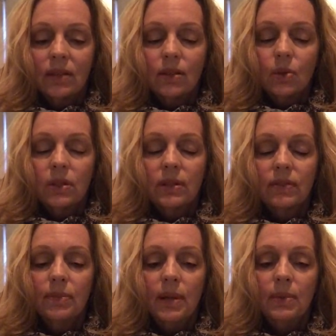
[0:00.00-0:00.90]
Notice if
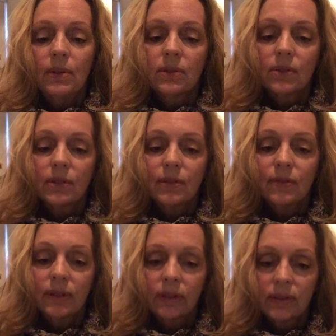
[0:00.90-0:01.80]
maybe you start to
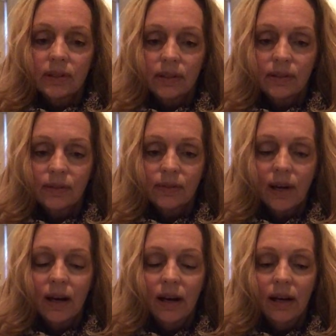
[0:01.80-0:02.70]
feel a sense of
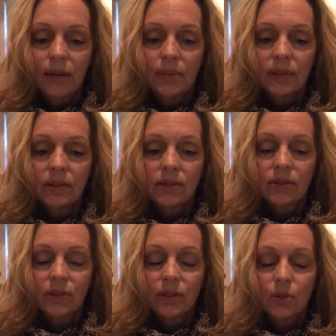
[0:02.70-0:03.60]
calmness
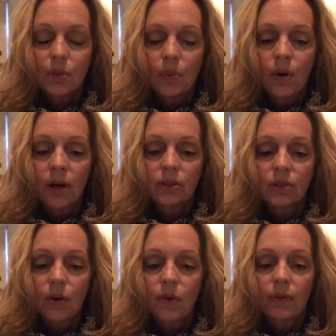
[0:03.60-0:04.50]
starting to wash
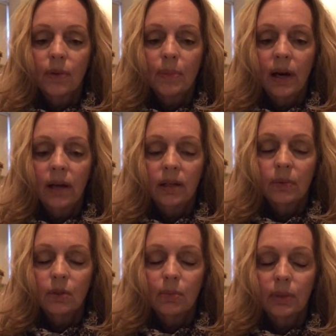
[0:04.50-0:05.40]
over the body
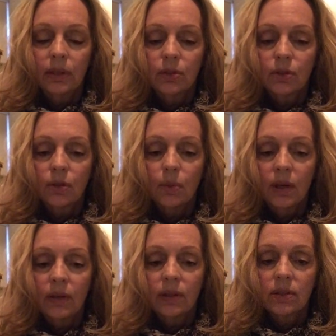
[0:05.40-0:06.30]
when you place your
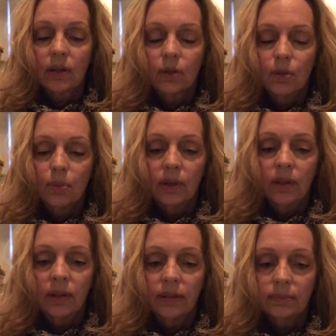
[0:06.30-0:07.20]
awareness on your
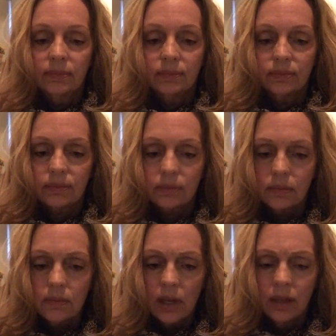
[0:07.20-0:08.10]
breathing.
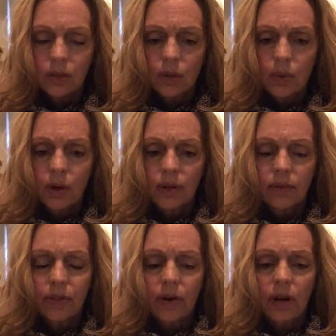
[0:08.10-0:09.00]
Don't worry
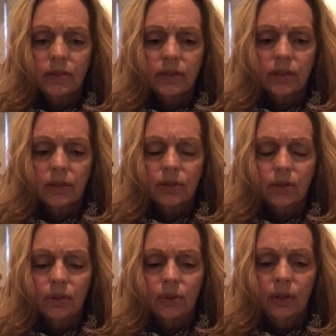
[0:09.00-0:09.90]
if thoughts start
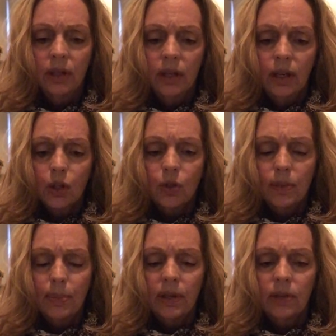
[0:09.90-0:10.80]
to
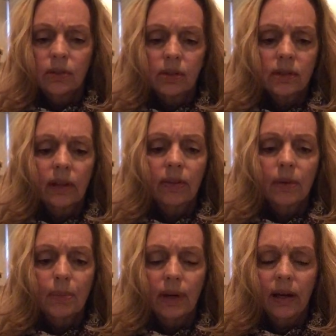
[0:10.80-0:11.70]
creep in, just let
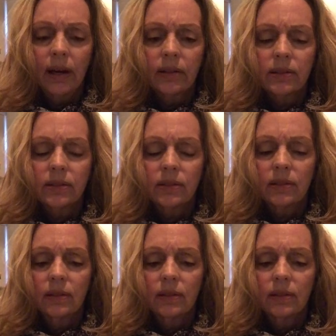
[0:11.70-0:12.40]
them pass.